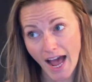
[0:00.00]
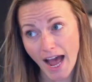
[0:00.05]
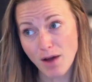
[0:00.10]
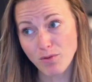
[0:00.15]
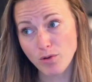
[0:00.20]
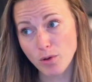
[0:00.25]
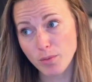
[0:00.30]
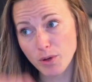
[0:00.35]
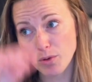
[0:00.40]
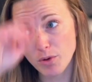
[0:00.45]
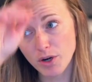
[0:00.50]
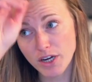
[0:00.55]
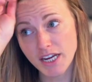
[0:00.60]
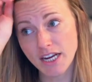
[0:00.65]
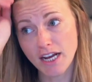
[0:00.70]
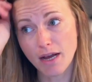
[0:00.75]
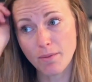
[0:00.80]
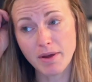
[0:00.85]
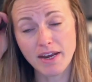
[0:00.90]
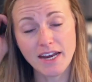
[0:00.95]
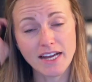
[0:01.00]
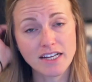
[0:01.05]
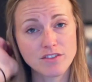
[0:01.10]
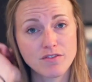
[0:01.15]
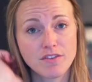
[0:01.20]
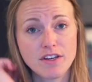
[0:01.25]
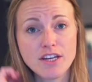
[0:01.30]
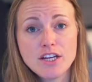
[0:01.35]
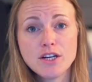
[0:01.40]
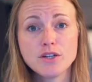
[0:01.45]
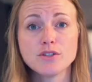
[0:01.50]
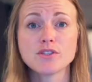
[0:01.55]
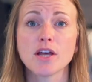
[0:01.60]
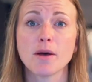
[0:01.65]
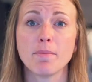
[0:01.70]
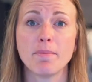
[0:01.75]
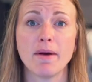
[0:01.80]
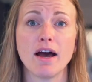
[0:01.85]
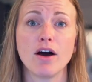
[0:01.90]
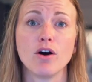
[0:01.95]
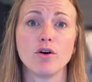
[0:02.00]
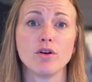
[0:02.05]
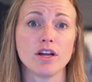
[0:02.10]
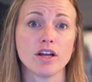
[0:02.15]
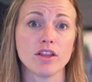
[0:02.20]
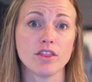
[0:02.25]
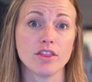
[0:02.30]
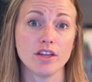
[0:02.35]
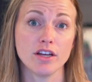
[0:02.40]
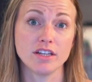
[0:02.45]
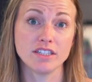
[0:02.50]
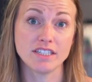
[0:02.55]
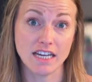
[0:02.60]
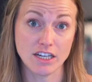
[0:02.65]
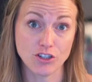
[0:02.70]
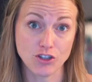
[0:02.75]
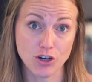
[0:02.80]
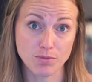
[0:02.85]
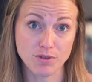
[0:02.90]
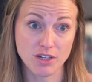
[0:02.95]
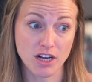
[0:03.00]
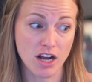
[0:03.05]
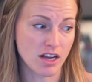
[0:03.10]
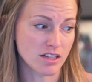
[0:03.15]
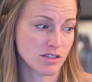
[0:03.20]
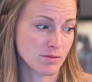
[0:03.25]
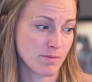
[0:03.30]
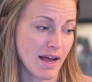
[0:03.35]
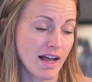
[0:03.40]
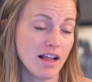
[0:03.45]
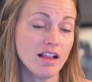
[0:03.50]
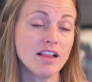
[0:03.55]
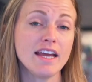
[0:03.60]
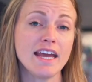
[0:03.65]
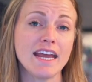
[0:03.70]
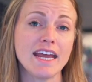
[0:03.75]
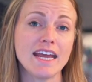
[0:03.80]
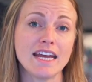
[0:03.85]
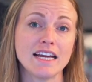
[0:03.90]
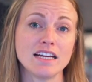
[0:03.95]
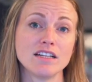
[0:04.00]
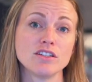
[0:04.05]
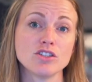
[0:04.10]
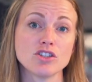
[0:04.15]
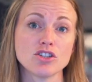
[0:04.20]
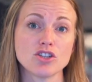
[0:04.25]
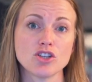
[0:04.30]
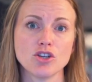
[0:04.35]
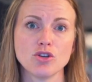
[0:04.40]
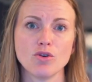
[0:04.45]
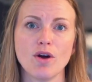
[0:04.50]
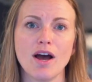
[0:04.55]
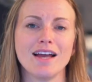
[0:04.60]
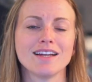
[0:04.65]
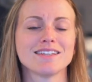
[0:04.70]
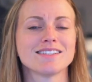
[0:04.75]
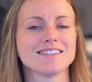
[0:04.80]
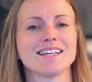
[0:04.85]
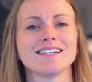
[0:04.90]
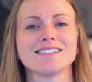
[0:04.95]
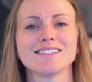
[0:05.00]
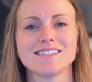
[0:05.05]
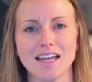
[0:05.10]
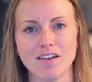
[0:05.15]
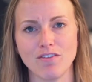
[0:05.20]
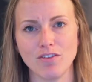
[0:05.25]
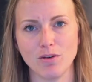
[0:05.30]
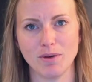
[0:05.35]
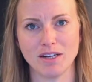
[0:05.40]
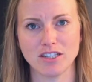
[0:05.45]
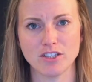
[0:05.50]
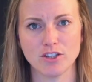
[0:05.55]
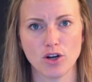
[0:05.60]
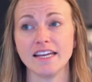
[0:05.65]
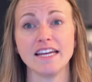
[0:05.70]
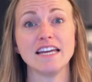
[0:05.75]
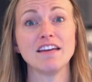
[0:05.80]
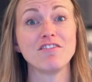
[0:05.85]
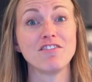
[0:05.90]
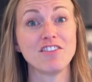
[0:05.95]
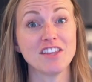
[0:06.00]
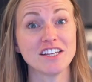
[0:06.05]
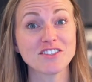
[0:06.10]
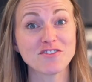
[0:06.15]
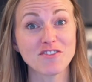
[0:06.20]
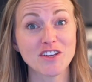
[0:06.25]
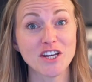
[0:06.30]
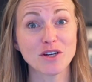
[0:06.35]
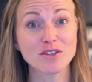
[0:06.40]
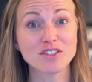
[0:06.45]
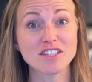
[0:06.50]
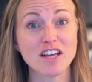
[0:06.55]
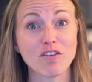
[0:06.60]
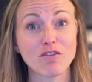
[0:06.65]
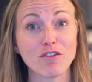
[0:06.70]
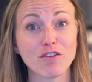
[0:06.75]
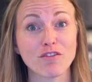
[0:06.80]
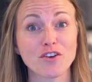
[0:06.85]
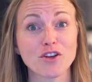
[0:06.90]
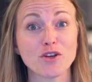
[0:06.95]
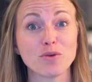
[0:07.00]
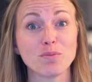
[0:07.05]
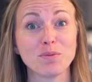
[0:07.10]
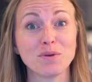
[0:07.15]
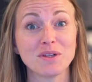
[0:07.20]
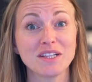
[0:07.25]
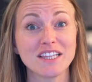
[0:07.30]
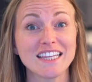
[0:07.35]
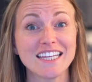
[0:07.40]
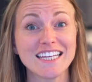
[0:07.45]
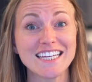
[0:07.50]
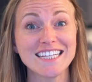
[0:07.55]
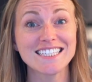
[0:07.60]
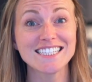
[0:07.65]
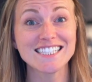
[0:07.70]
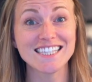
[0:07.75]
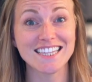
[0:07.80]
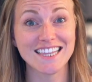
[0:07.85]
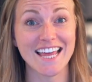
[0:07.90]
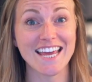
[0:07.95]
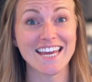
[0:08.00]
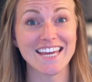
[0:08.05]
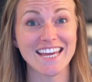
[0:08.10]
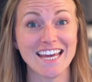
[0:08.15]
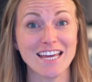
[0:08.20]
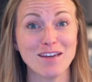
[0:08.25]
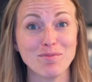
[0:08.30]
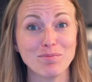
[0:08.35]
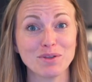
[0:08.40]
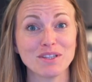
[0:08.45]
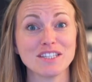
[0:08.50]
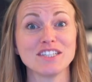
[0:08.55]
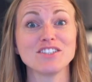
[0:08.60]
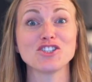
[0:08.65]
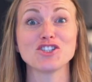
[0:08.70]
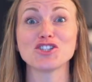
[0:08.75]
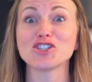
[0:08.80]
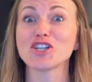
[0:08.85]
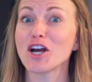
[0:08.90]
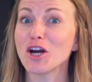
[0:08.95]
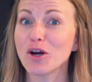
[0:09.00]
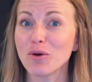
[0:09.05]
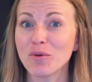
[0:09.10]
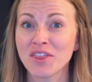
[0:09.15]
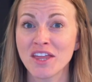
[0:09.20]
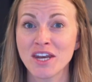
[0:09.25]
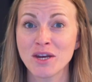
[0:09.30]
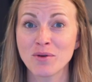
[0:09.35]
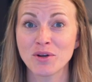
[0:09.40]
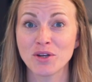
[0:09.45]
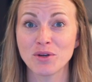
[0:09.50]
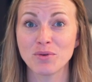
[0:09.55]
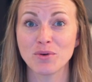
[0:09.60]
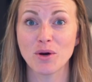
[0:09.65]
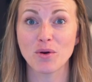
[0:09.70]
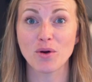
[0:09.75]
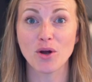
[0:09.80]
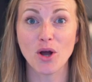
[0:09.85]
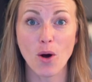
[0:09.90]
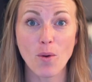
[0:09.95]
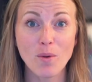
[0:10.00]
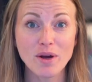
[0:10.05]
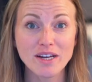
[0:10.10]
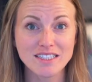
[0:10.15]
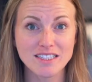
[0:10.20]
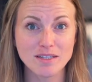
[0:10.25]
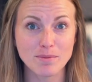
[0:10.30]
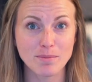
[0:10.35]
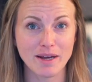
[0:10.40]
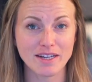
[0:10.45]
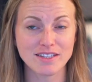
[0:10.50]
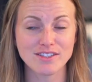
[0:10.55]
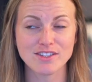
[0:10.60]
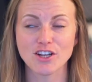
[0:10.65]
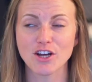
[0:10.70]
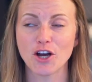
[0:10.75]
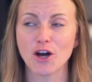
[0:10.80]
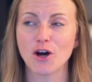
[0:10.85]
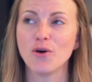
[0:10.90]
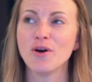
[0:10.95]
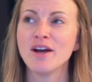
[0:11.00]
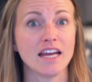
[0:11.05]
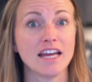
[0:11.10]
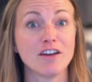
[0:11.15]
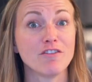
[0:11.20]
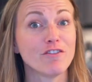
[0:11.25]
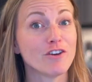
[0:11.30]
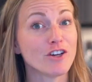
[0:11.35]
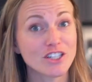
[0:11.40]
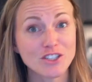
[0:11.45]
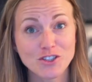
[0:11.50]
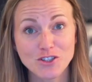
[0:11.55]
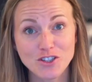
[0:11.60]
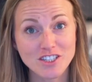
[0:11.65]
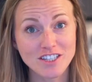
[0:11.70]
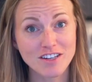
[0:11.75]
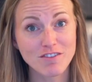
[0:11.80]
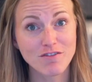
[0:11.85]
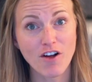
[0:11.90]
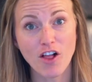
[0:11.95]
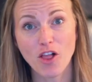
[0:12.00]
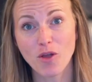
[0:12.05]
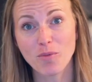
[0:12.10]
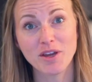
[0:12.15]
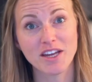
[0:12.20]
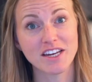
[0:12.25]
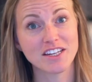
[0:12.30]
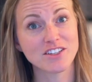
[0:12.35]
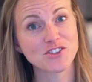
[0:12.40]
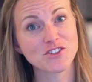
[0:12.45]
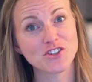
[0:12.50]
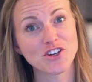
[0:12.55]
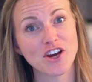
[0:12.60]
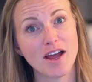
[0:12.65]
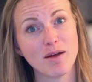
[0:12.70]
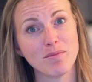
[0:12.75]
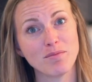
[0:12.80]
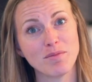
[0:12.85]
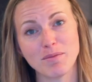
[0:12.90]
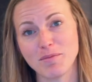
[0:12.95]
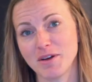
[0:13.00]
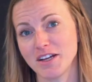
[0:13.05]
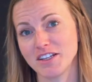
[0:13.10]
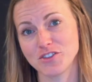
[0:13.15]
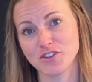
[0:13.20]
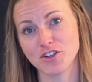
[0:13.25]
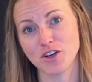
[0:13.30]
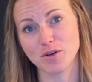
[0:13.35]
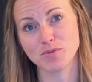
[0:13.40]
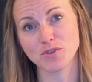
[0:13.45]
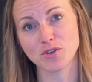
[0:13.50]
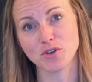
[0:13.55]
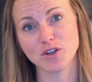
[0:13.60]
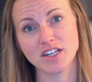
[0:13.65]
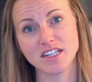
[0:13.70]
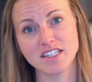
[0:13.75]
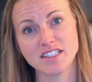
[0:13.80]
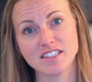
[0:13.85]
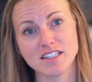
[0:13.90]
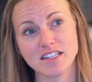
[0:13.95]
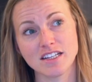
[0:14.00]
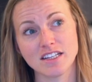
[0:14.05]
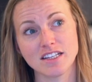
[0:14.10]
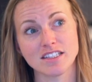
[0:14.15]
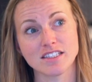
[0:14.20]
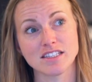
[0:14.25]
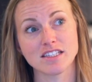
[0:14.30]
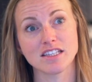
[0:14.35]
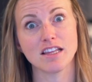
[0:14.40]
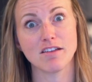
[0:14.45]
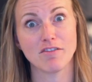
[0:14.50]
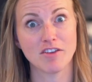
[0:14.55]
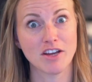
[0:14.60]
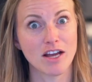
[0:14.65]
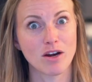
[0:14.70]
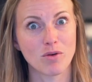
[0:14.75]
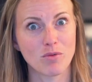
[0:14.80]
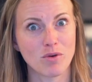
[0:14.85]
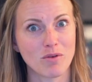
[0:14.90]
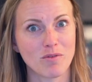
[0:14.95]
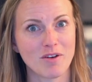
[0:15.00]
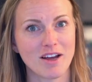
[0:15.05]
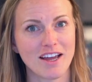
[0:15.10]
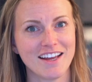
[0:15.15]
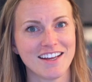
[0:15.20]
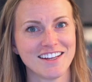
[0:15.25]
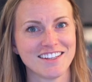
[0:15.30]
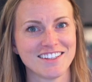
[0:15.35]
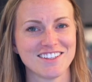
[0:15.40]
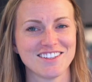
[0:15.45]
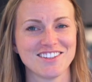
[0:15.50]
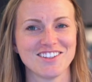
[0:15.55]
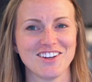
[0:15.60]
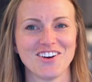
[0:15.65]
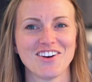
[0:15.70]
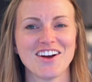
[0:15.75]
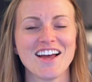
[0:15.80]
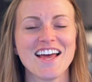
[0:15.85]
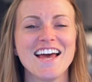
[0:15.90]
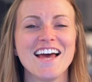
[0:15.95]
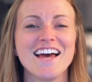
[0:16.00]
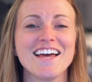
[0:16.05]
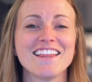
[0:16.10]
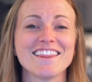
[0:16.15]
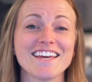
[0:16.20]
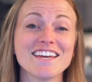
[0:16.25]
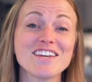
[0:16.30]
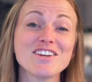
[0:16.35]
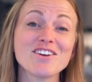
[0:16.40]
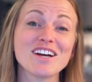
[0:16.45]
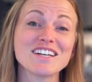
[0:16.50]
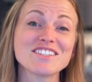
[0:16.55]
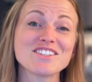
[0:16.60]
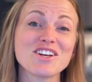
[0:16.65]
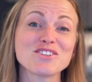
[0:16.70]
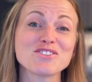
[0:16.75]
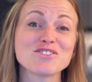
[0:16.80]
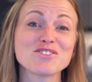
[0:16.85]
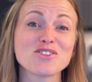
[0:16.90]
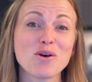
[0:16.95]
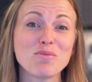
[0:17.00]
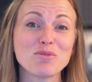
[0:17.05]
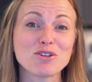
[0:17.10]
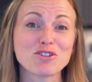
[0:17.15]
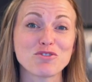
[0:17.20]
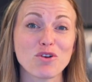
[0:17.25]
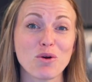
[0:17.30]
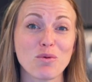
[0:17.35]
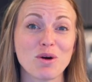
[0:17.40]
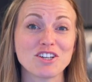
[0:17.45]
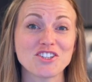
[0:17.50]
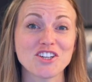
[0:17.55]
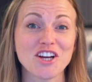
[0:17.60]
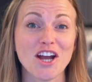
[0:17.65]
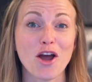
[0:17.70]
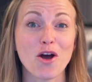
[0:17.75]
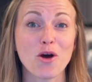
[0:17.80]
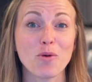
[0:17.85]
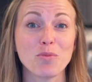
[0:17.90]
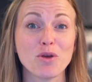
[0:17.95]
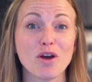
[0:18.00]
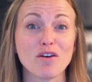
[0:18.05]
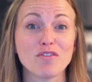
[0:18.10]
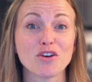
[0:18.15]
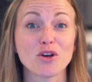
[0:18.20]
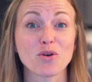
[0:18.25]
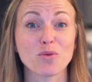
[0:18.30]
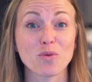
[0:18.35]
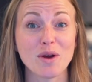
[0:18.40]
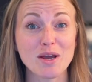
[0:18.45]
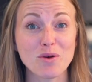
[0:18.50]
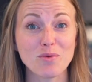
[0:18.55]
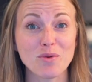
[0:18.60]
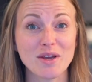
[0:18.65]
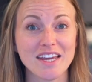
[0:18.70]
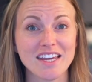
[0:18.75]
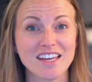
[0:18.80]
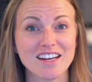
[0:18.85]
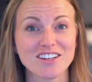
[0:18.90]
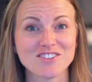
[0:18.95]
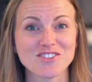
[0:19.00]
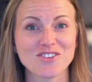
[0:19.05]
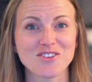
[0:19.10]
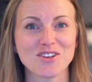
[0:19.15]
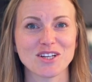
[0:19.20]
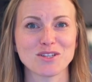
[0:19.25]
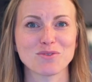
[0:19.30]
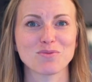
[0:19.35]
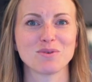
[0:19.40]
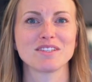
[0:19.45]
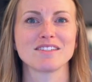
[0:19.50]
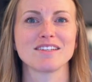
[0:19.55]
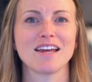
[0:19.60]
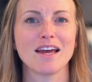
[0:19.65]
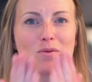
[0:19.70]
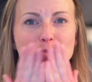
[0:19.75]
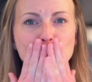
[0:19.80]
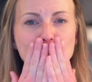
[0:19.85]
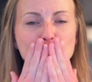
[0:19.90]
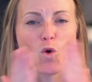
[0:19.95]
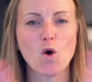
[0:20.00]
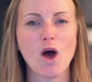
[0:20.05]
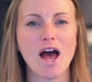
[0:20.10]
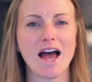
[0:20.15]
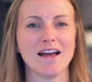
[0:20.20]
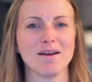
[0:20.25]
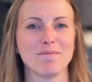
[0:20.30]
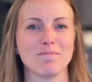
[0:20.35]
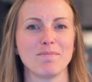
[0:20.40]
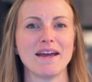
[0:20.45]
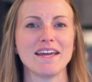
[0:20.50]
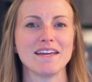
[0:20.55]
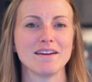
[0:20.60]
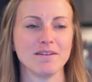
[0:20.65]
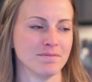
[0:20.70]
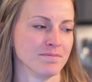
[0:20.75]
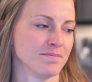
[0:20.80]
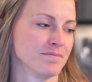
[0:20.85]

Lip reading: I will be working on my next videos about the day trip to Cozumel and to how to stay safe in Mexico. If this video is helpful for you, please like it. Please share it with anyone you know going to Mexico. And if you're interested, follow me on Instagram. On my Instagram stories, it's living on a one way. So thank you guys all so much for watching. I hope you have a great week and I'll see you next Wednesday. Bye.